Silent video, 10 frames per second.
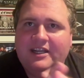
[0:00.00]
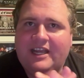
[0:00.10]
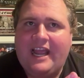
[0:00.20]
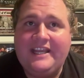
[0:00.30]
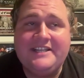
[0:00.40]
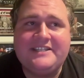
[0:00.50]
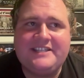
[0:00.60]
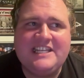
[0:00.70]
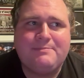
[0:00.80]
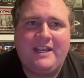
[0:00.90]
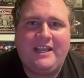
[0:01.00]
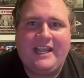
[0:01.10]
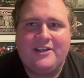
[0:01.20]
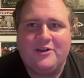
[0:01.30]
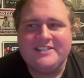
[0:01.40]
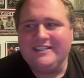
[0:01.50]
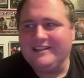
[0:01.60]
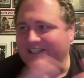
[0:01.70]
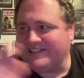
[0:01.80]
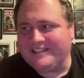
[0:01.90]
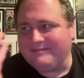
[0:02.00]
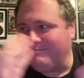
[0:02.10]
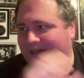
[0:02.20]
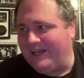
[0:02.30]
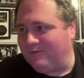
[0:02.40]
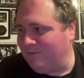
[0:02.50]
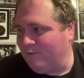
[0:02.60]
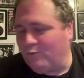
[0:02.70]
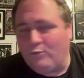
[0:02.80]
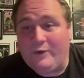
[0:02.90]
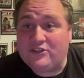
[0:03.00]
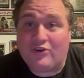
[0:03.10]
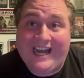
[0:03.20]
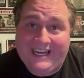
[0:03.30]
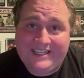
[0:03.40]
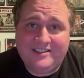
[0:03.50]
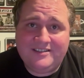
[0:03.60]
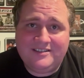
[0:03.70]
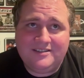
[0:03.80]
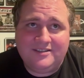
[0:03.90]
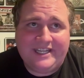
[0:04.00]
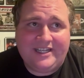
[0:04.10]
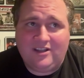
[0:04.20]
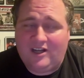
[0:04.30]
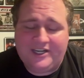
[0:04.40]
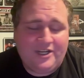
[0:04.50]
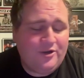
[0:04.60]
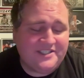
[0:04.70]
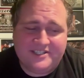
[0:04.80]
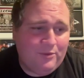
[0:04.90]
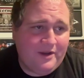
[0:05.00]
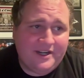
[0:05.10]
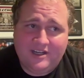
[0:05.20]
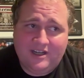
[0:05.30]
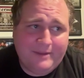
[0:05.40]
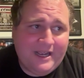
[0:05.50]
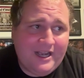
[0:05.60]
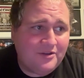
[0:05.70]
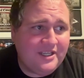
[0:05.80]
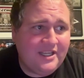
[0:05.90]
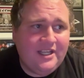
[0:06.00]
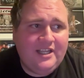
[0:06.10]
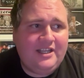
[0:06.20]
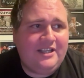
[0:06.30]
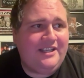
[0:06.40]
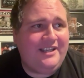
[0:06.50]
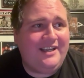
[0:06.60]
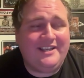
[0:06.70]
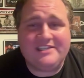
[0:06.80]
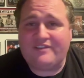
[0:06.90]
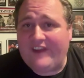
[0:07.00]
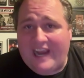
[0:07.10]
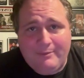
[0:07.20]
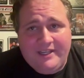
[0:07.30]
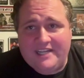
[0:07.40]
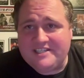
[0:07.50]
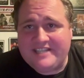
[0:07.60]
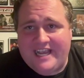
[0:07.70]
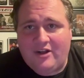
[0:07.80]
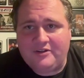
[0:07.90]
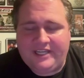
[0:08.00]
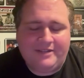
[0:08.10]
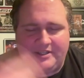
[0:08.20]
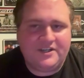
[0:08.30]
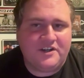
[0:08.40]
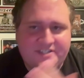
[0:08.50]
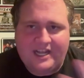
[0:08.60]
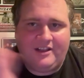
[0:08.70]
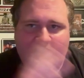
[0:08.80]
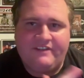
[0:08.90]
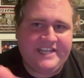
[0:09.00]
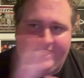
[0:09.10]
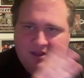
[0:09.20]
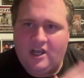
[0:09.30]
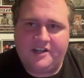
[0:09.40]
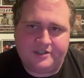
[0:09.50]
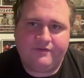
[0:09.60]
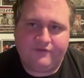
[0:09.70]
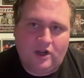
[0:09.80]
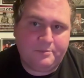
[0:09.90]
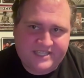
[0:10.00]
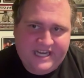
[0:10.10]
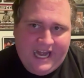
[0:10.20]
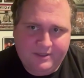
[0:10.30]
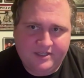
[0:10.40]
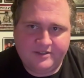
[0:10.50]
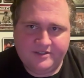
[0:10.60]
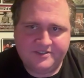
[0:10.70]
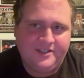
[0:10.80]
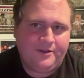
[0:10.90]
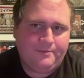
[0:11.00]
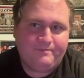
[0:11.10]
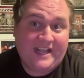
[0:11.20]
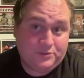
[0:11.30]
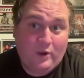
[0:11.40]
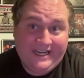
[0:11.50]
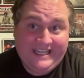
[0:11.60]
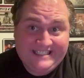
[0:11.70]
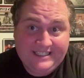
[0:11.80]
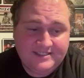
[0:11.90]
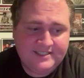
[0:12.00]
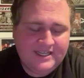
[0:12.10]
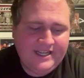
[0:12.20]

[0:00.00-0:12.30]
He sees me and goes, "Listen, man, we tried. Okay, Claudio does not want to come out. Yeah, his family is in town. Yeah, it turns out a lot of his in-laws are from Tampa, so that's why he didn't.